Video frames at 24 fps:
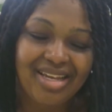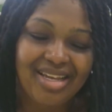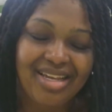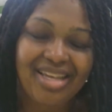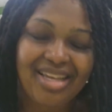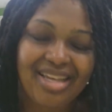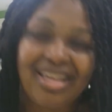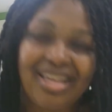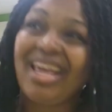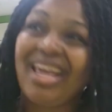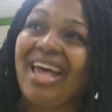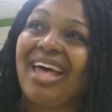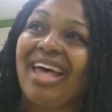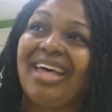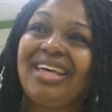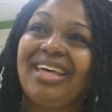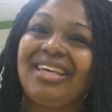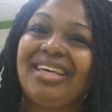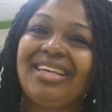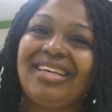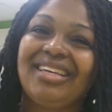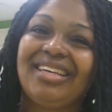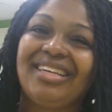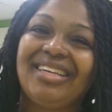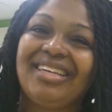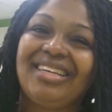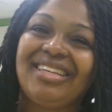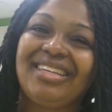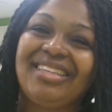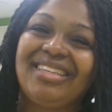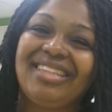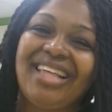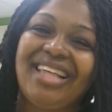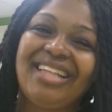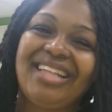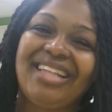yeah,
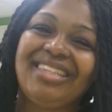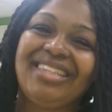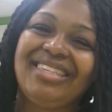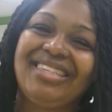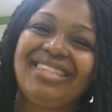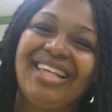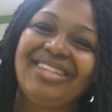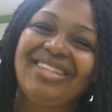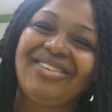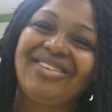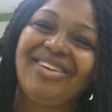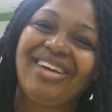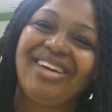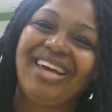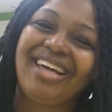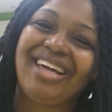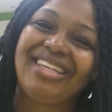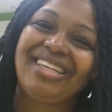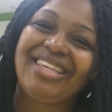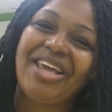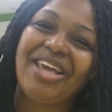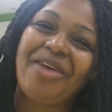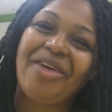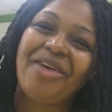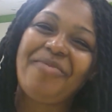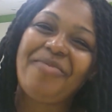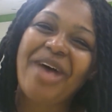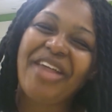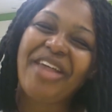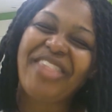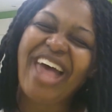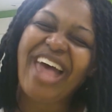that's all I gotta say about that.